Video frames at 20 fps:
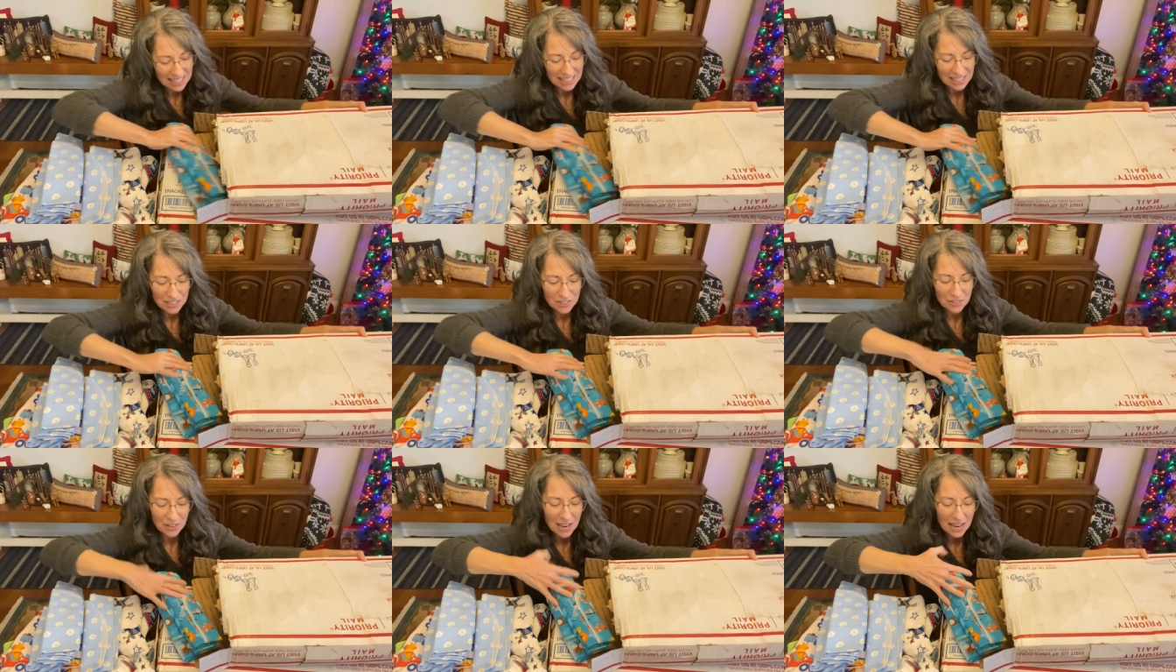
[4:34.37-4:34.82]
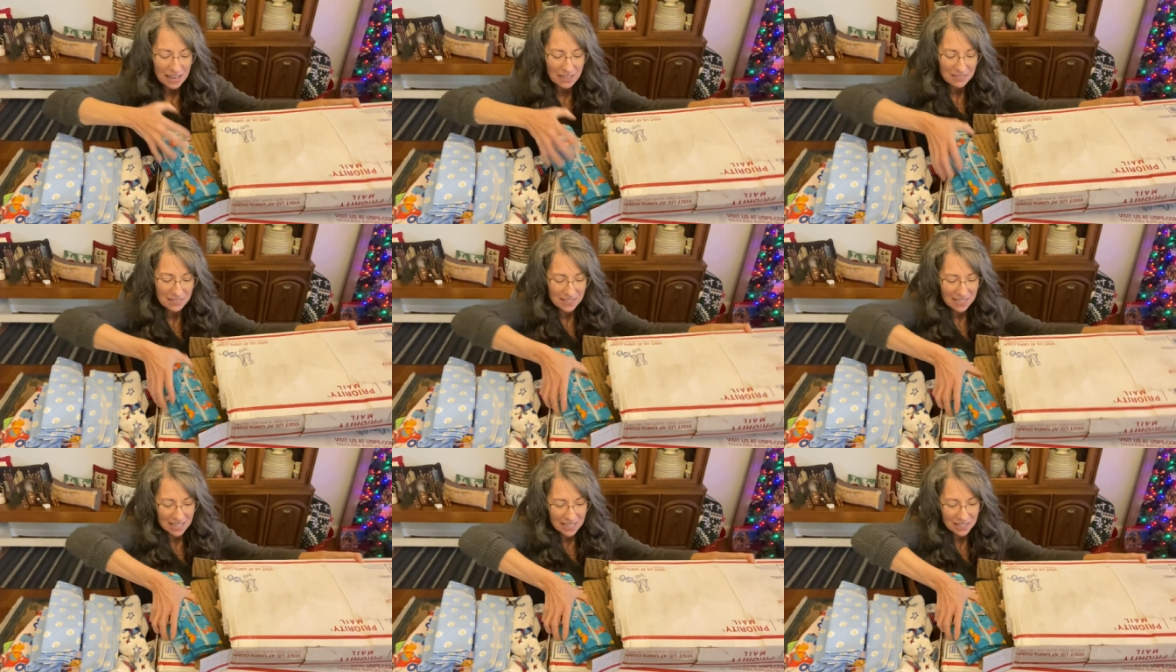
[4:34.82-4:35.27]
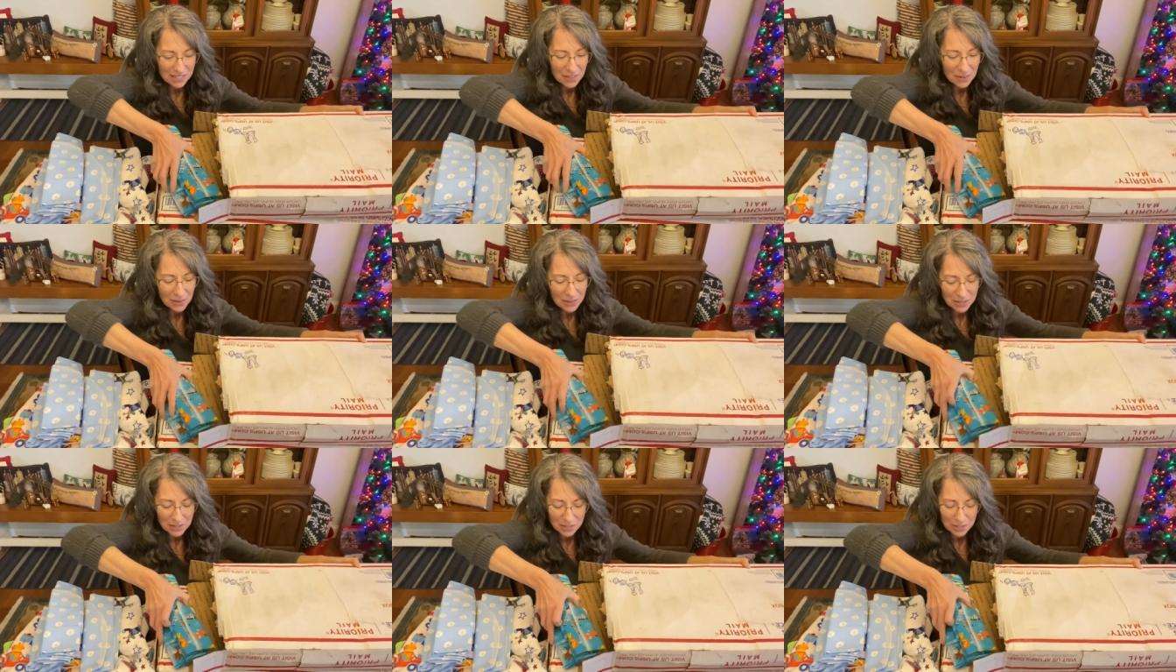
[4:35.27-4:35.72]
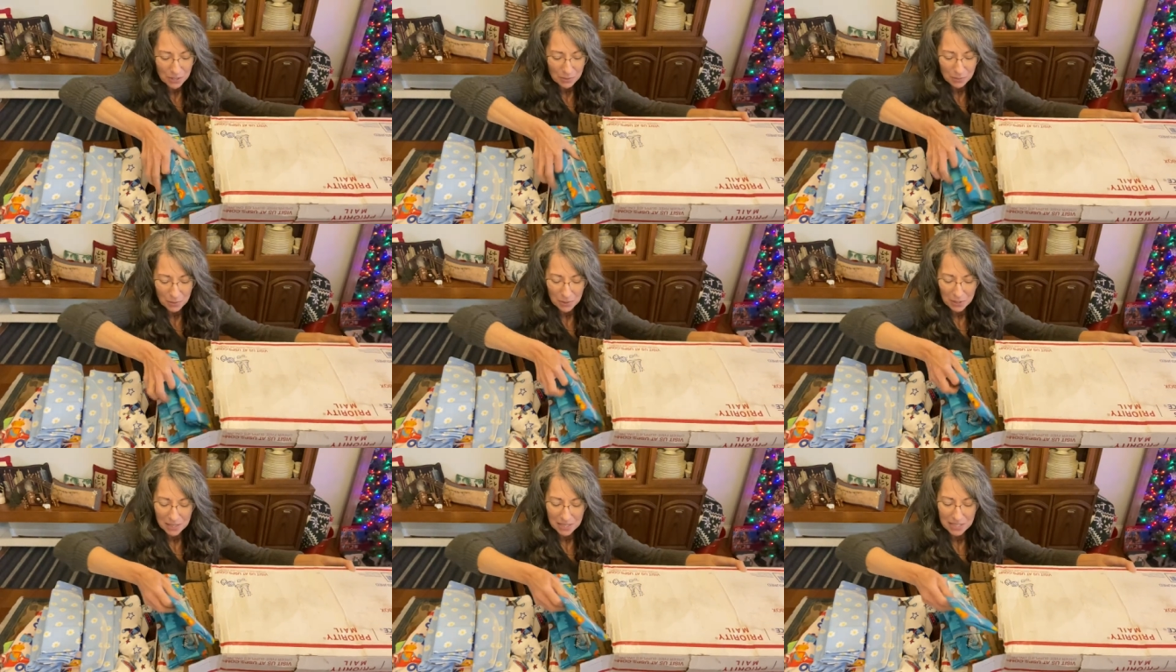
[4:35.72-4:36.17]
drives us. Oh, here's some
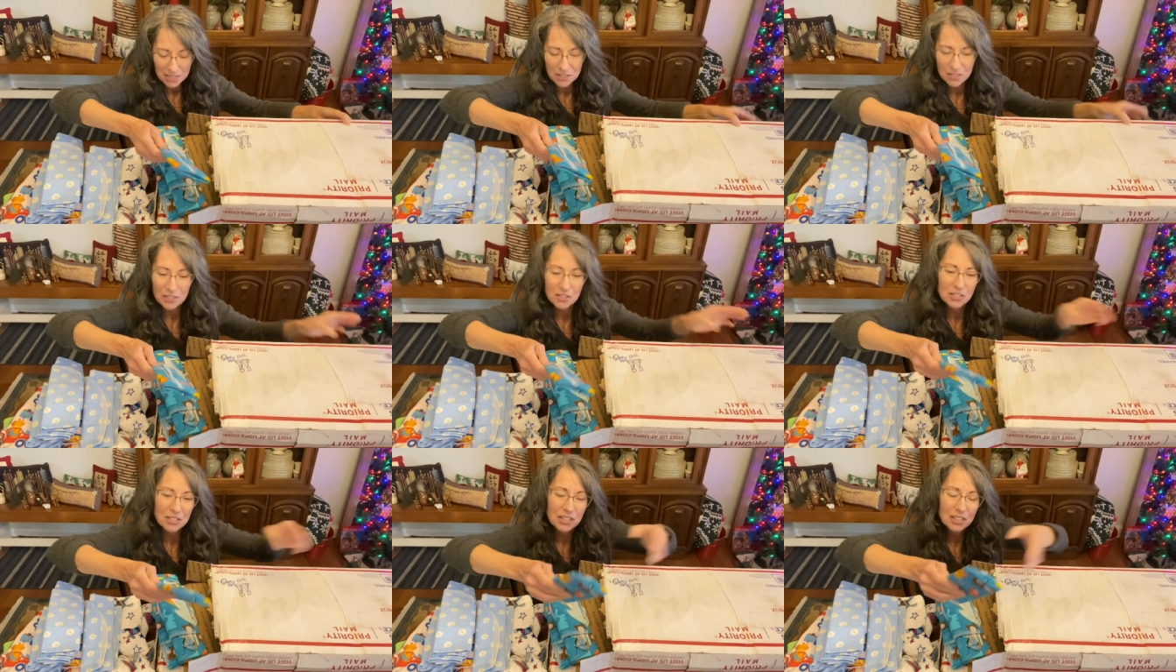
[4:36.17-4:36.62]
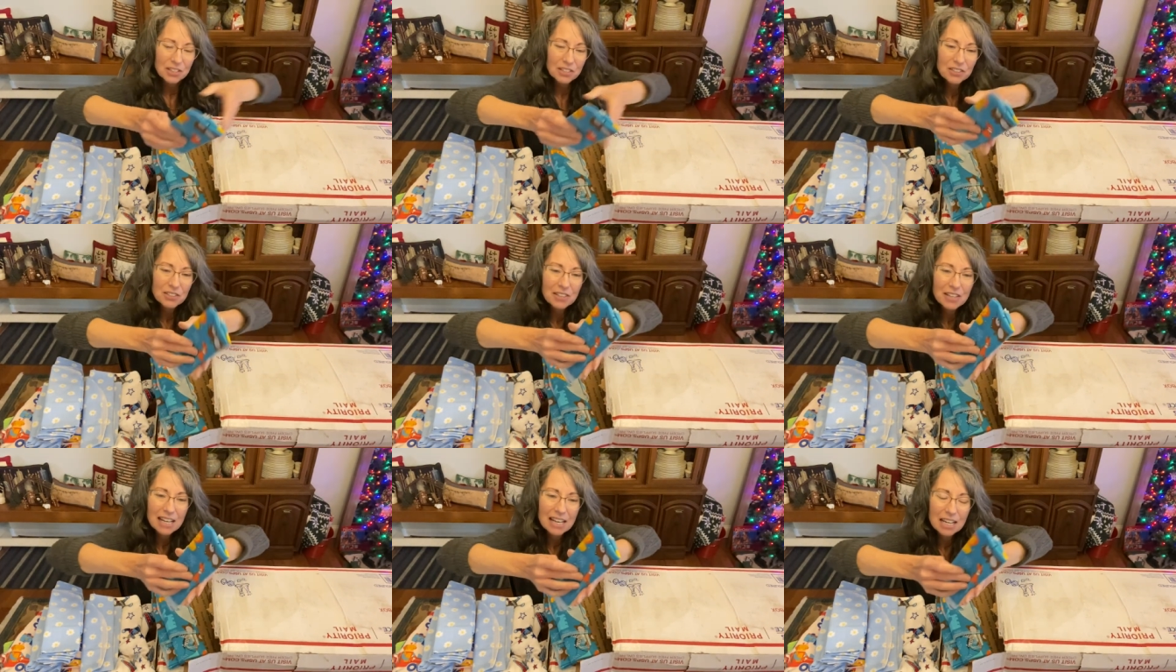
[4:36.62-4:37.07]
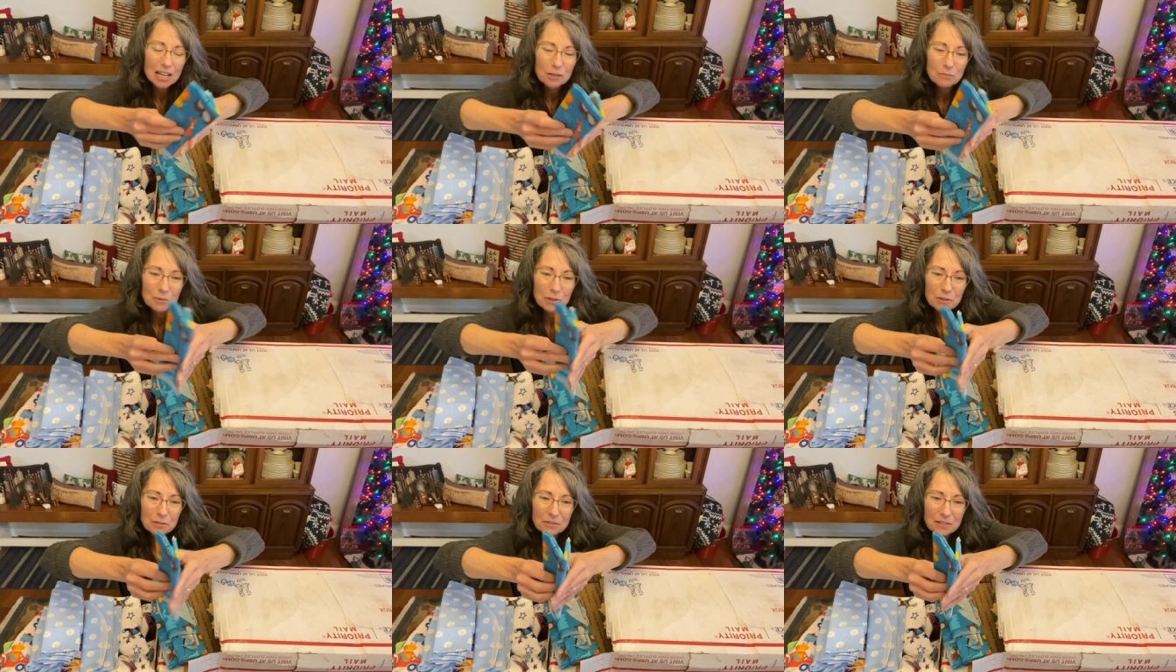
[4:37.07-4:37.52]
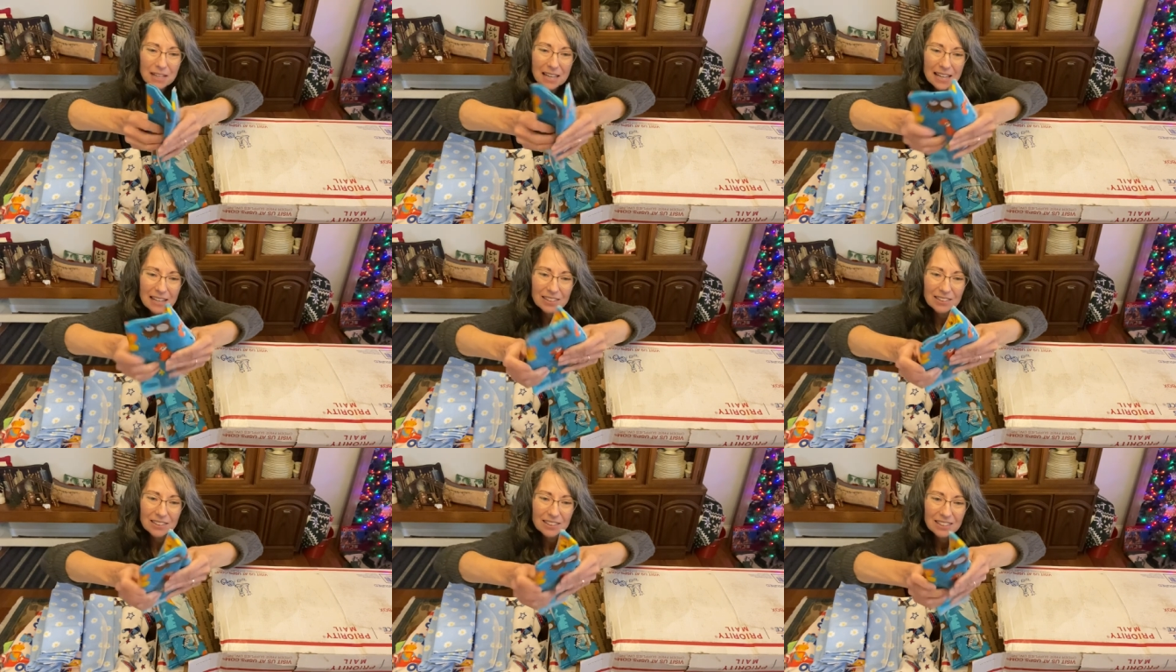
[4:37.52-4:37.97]
more. These are jungle animal
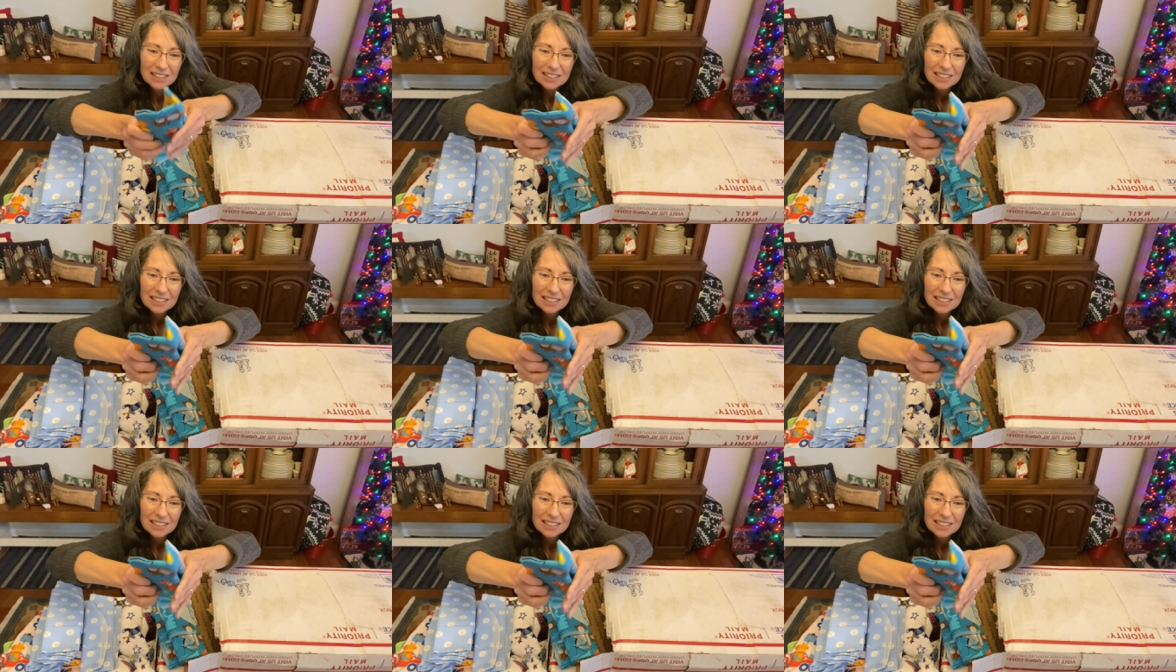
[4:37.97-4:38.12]
flannel.